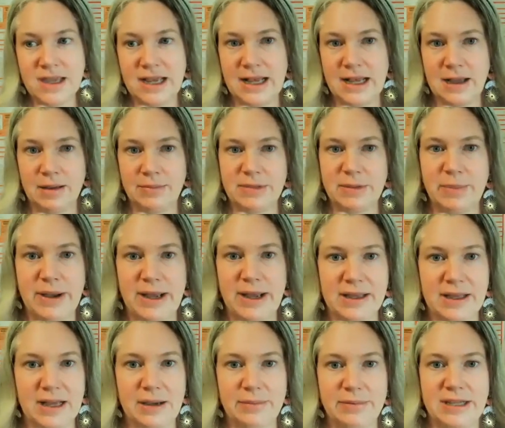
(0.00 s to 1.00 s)
the
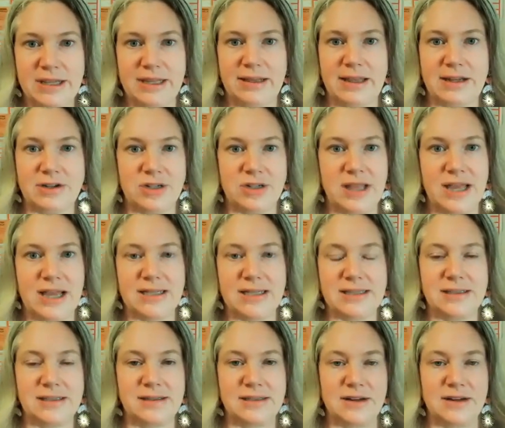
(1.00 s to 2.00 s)
bicarb and the
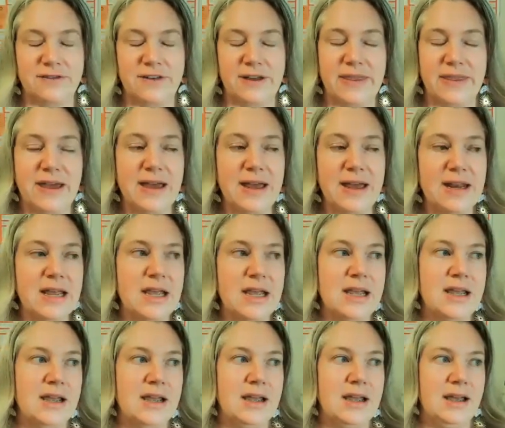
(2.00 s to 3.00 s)
electrolytes and stuff like that.
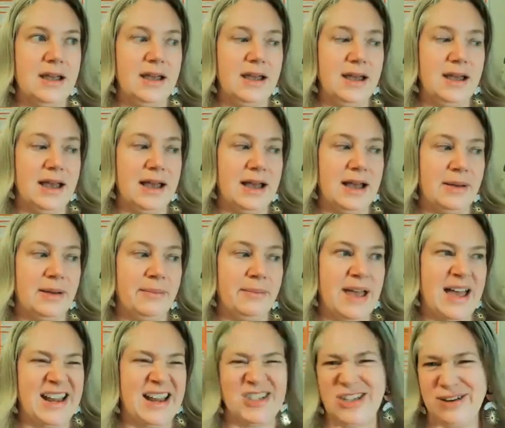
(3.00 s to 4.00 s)

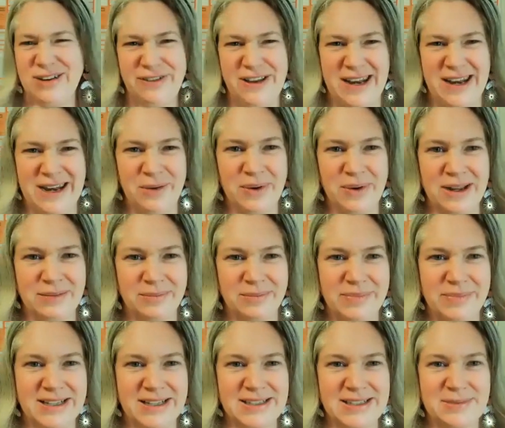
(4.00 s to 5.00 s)
Actually for anyone,
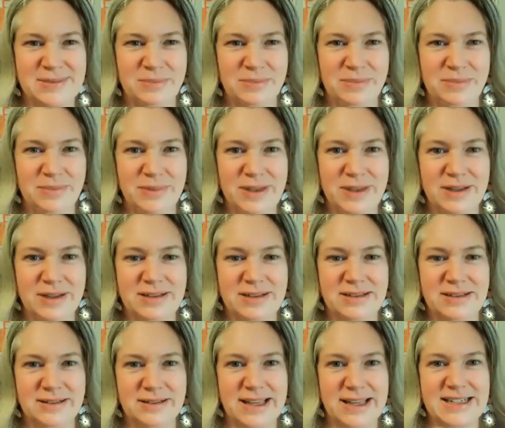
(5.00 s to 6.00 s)
because the
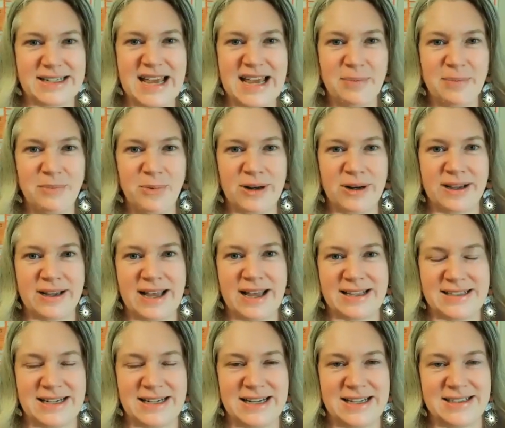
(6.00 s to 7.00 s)
like tap water
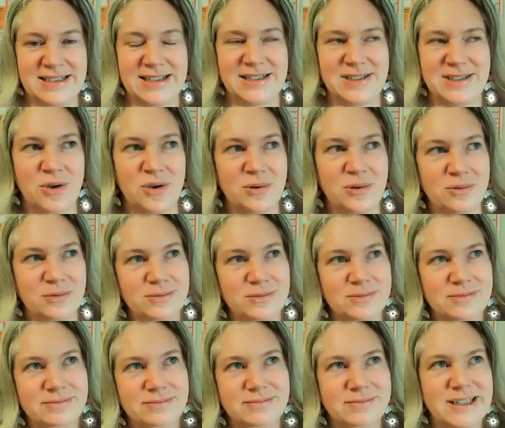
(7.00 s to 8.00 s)
as it is not
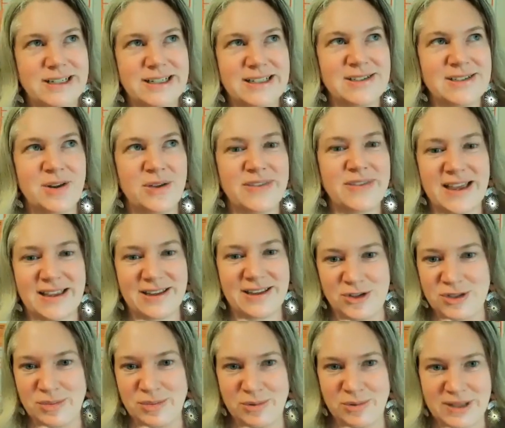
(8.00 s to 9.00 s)
like, it's not that
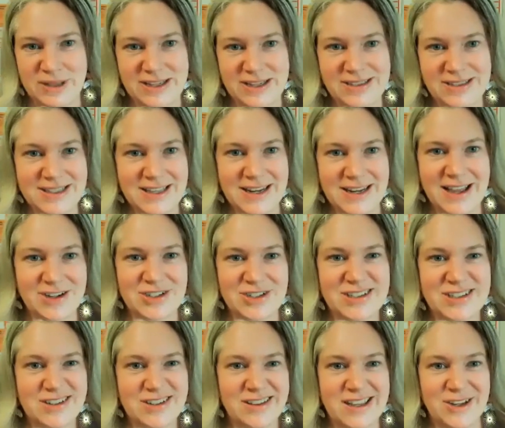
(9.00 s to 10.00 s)
usable. Like you said, Ash,
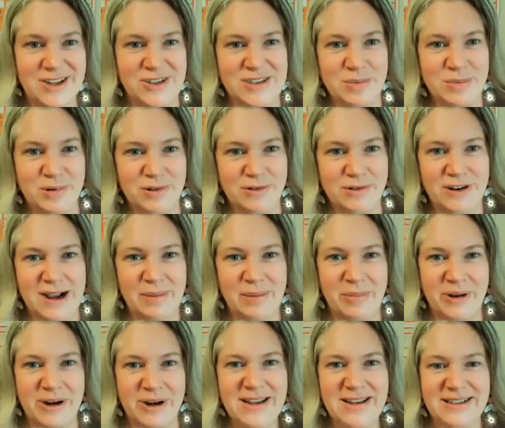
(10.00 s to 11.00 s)
it's not that usable for our
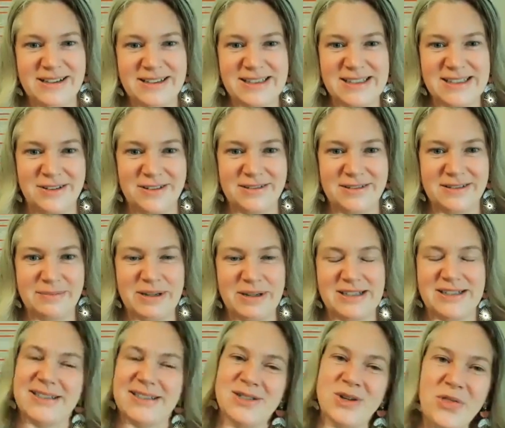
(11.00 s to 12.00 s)
body. It's not,
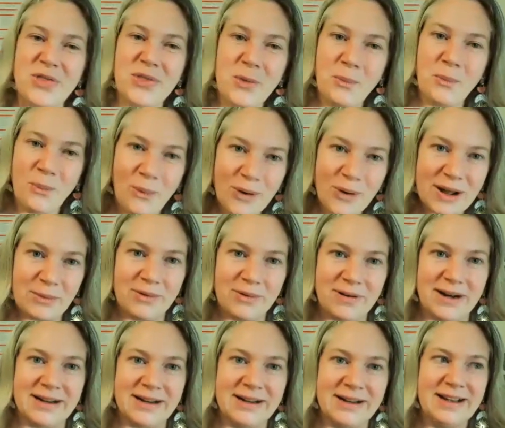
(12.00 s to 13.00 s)
because it's not the water
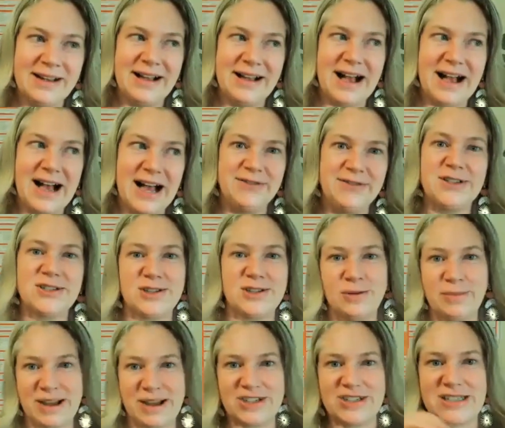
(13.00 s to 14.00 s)
we're after
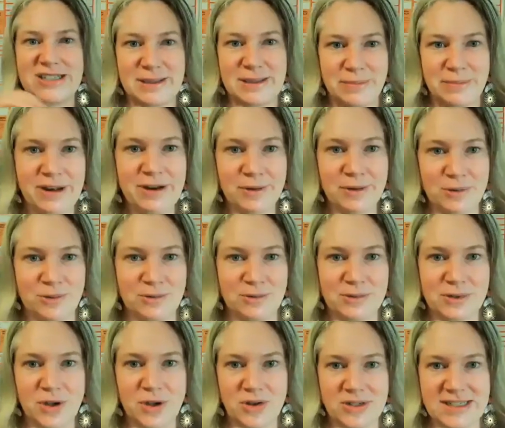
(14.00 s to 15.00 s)
so much as the
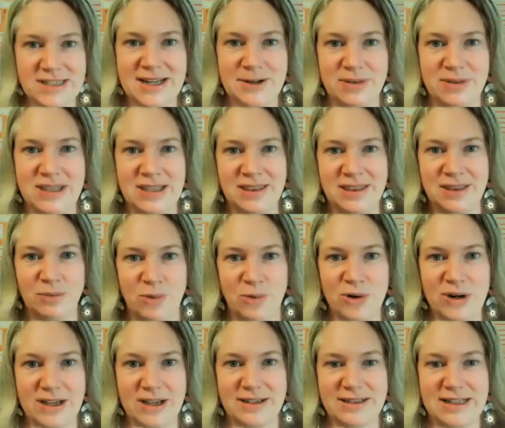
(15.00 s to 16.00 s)
mineral content within the
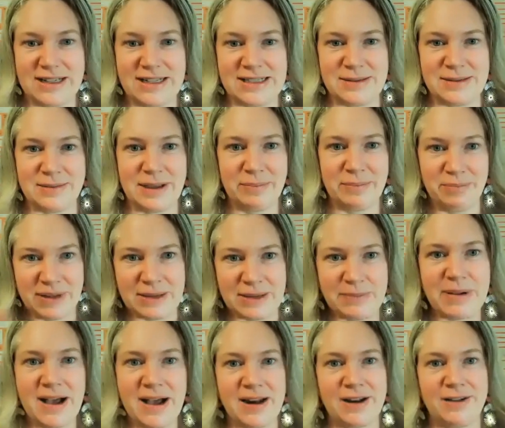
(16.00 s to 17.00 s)
water is a big
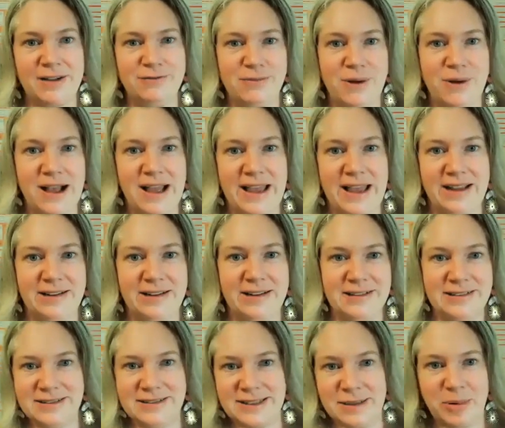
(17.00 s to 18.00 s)
part of why
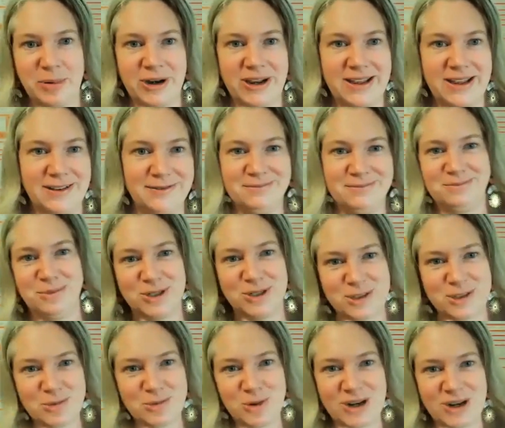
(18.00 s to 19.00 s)
the body
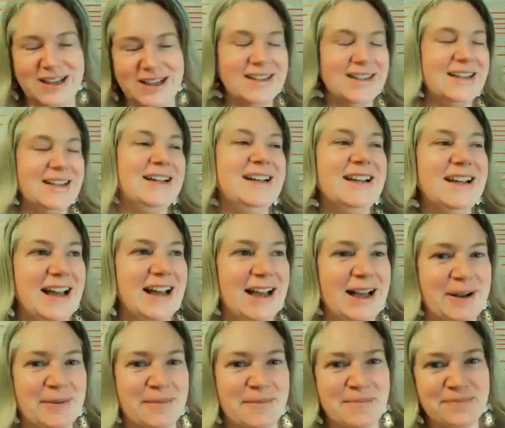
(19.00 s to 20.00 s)
wants water.
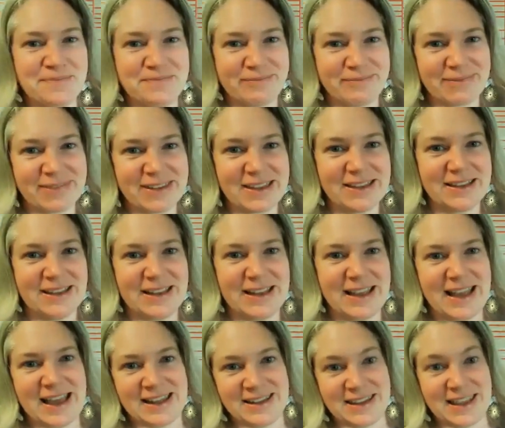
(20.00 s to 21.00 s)
And
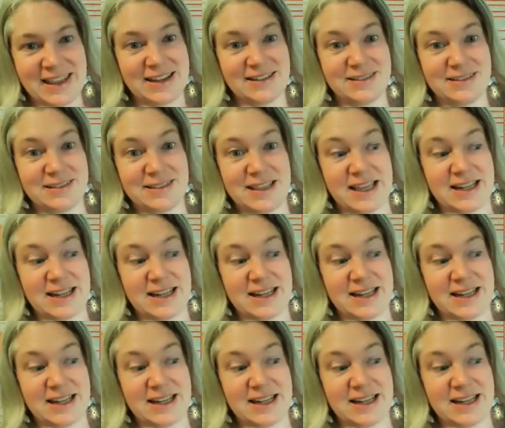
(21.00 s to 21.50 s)
that